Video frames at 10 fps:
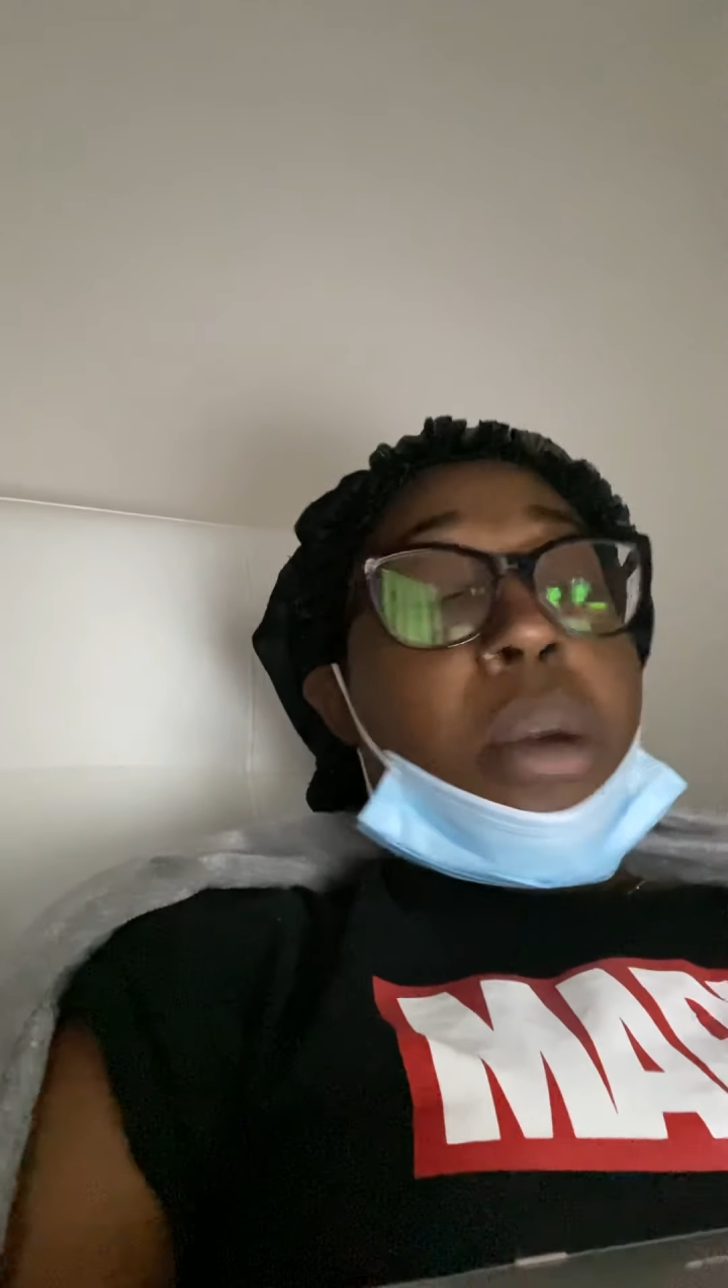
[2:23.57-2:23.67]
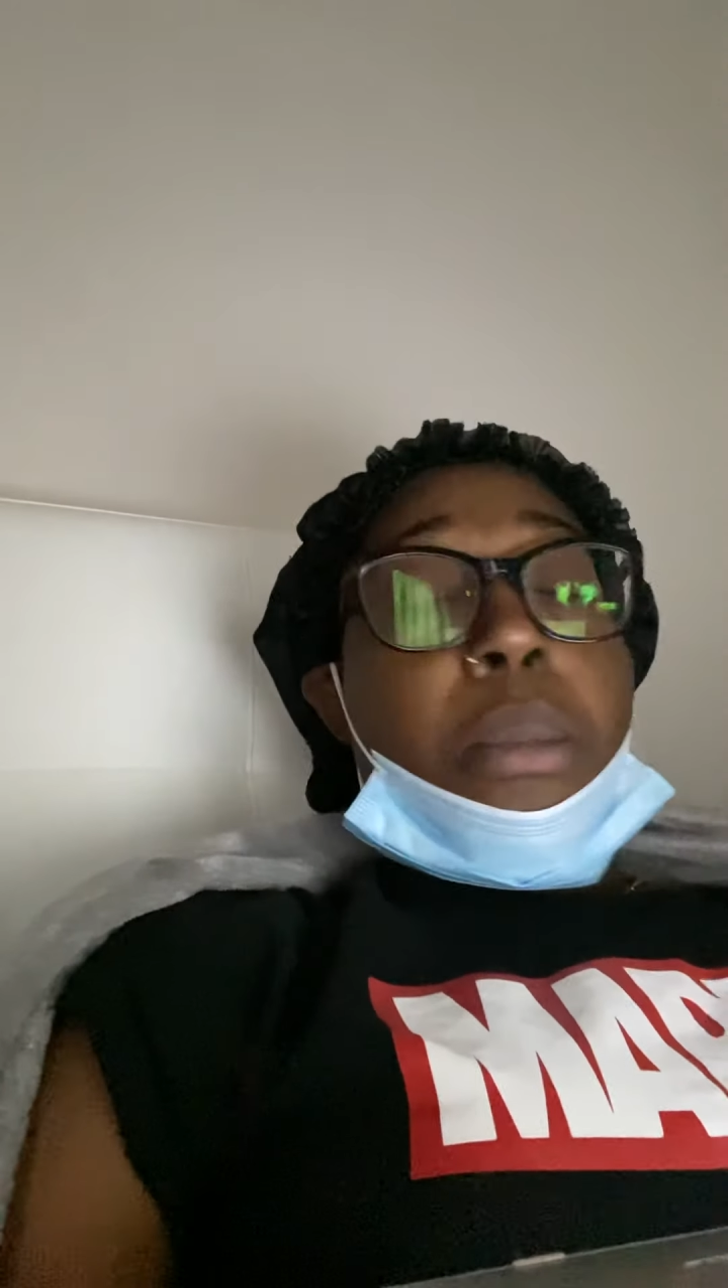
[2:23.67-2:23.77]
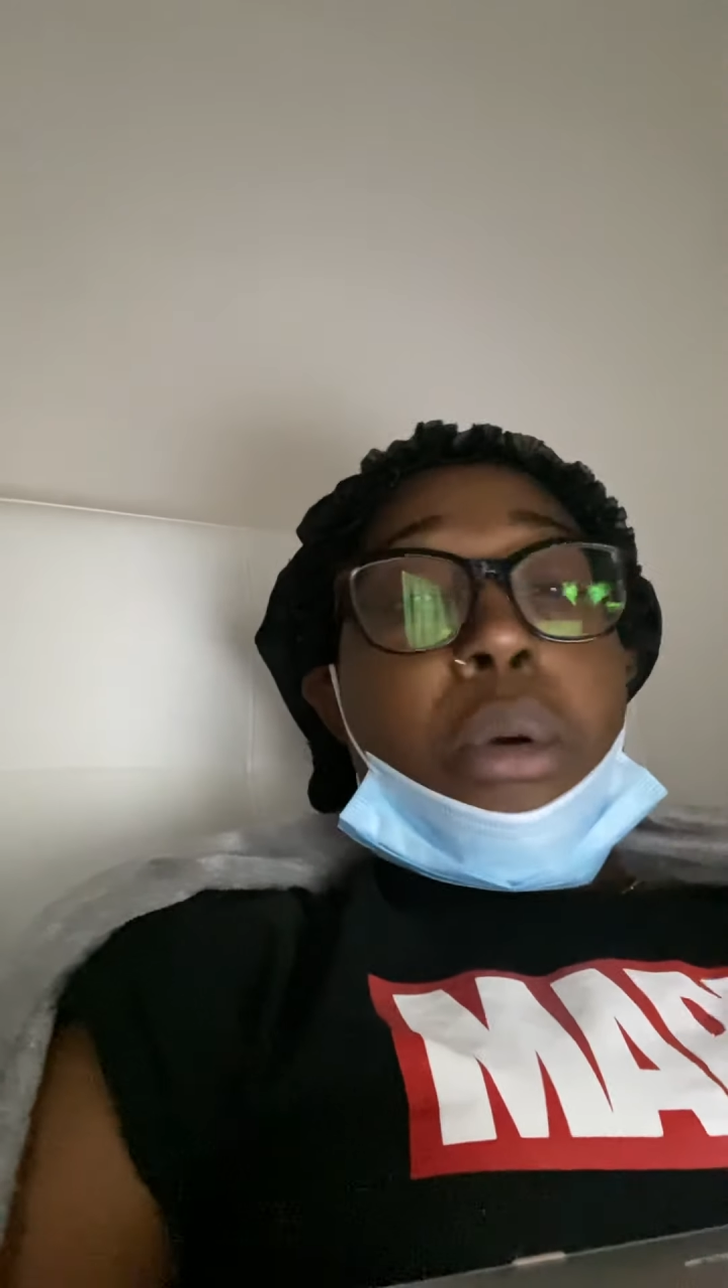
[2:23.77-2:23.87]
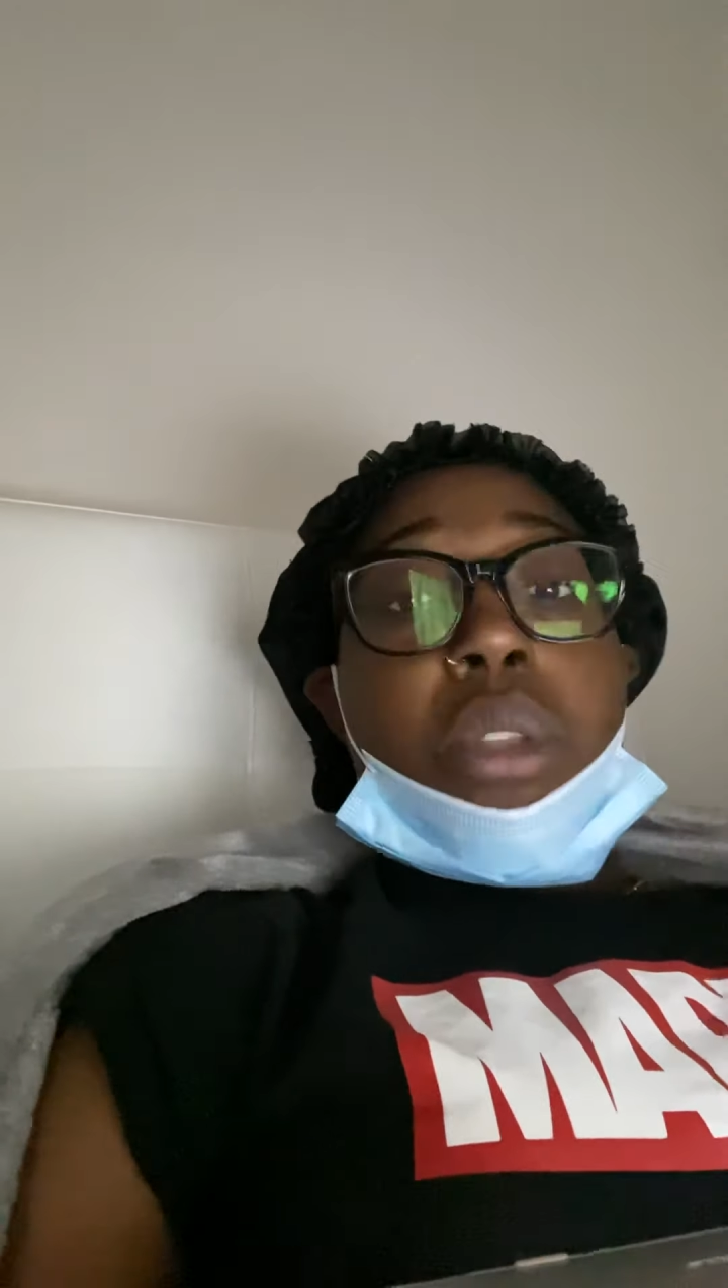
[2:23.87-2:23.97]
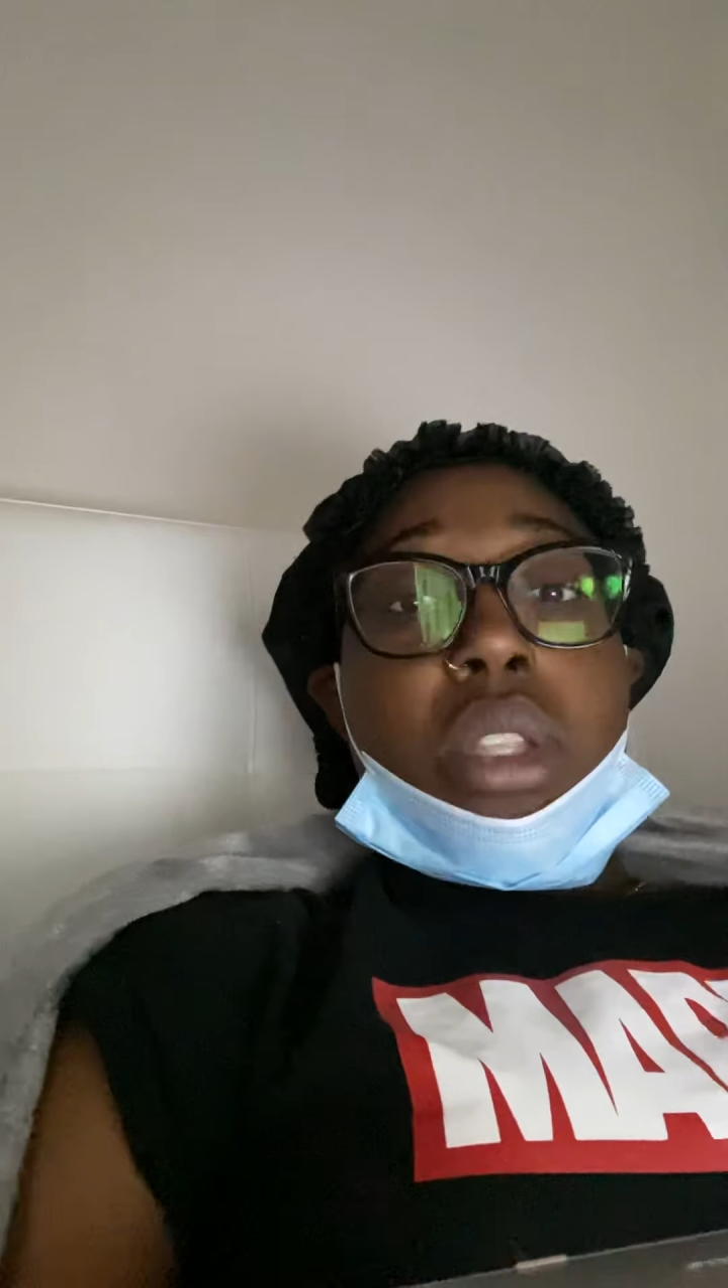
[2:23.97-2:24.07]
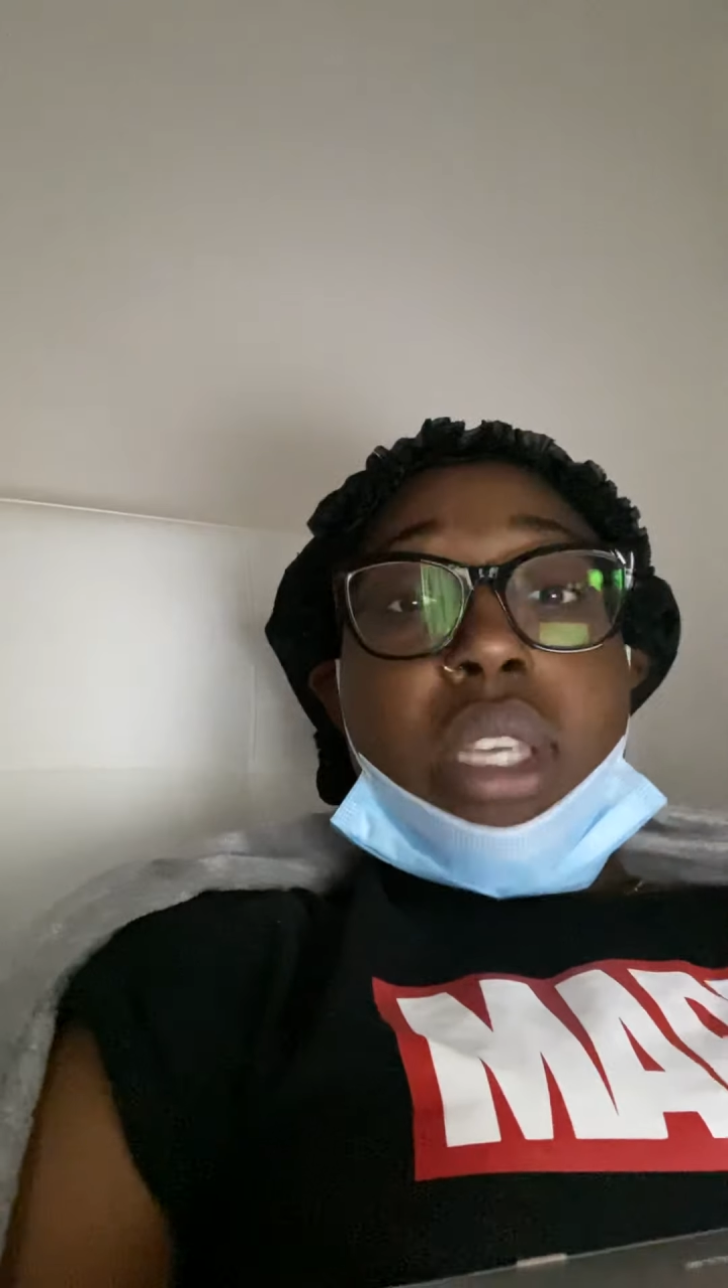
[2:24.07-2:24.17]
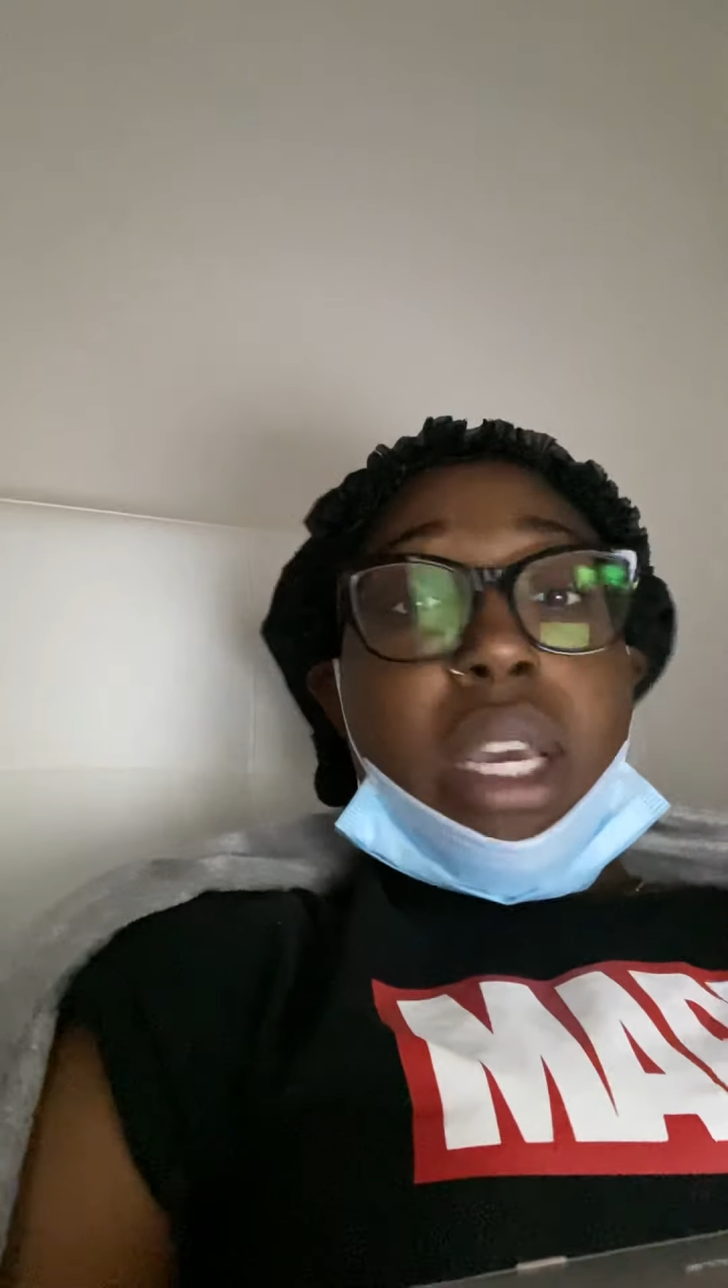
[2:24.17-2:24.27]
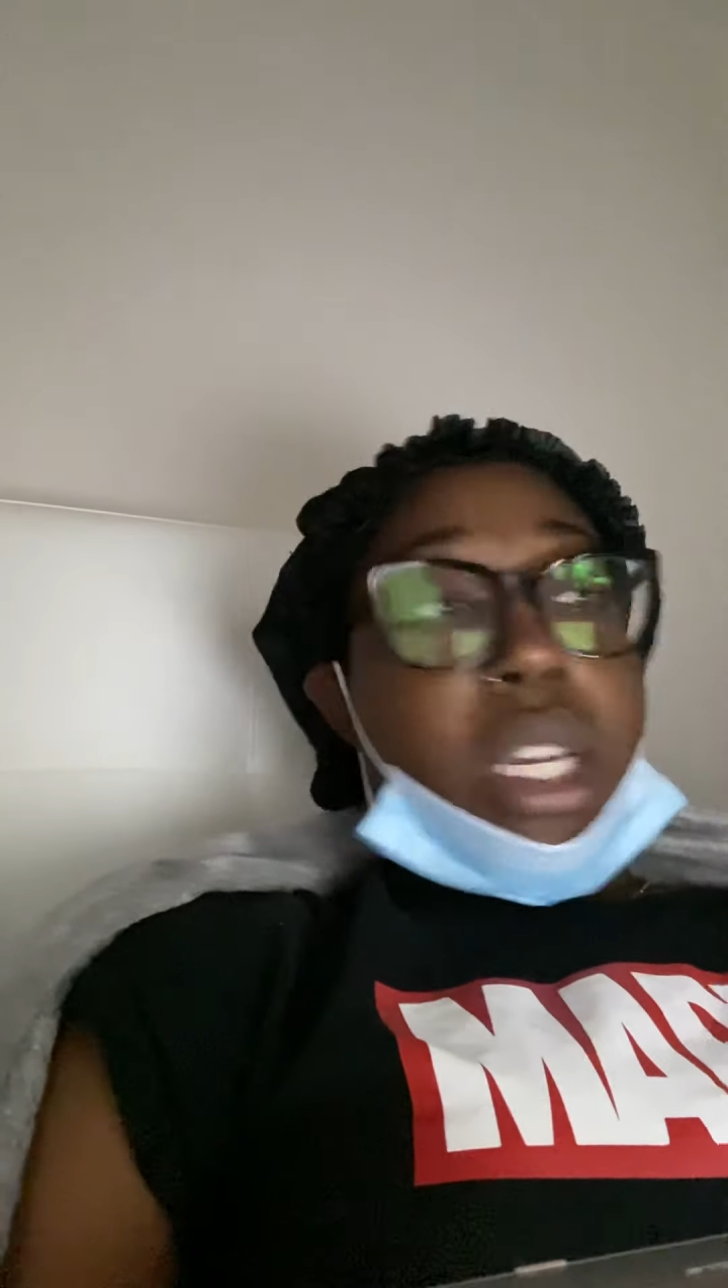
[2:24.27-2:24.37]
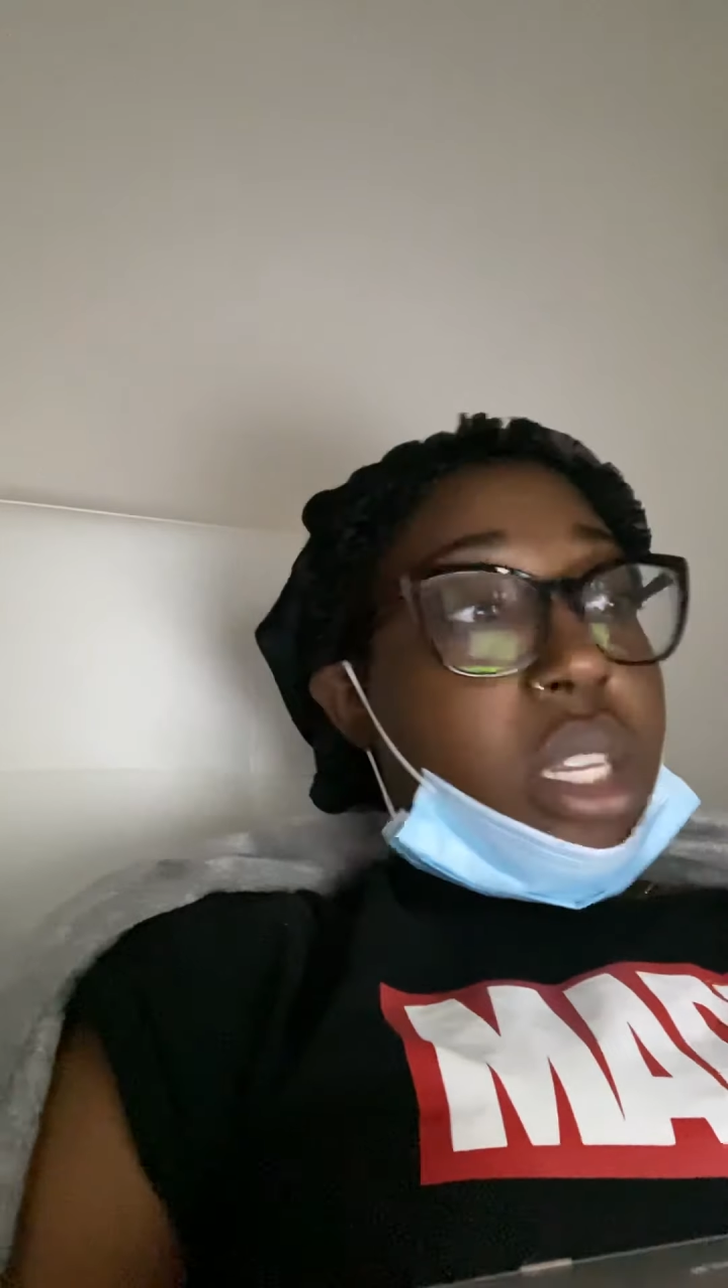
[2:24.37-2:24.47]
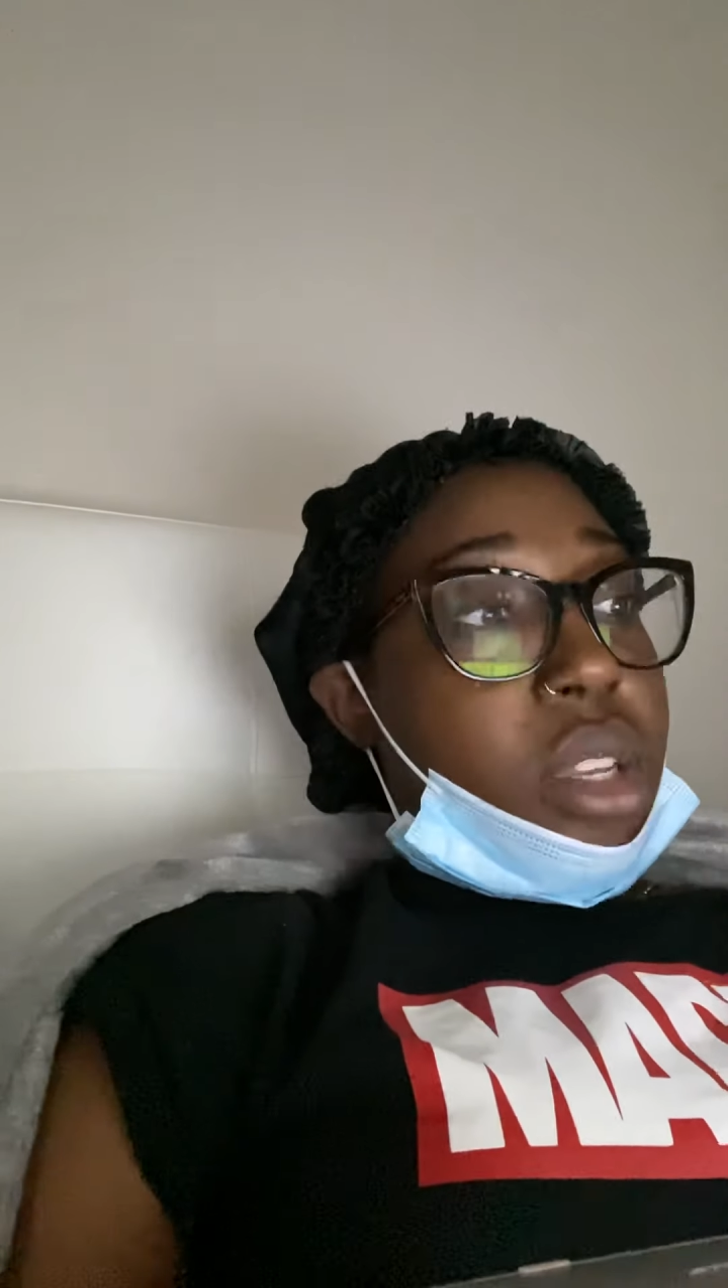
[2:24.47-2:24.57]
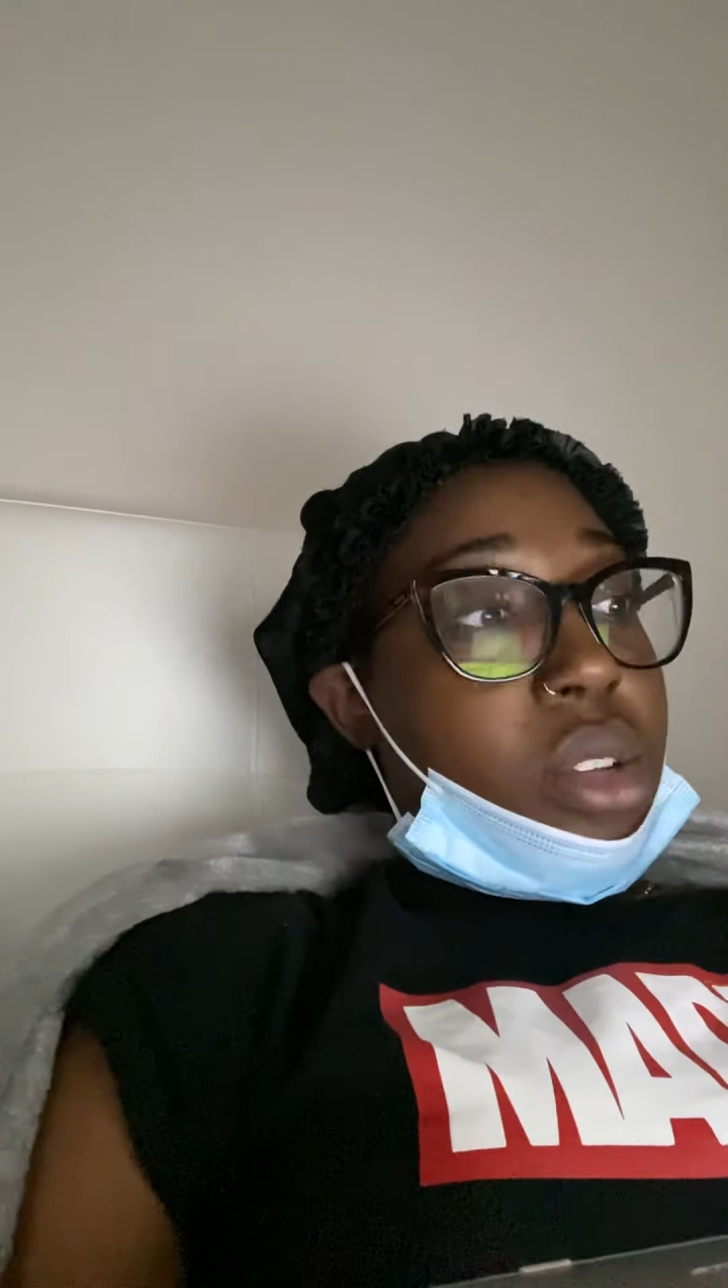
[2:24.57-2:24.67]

but with the technique